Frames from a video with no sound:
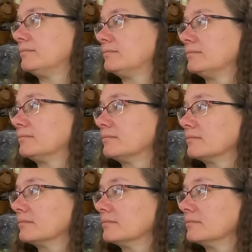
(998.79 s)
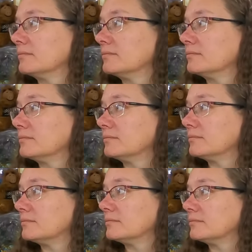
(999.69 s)

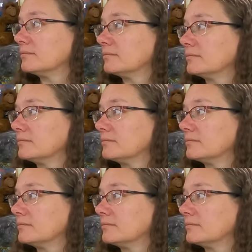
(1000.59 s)
This person isn't speaking.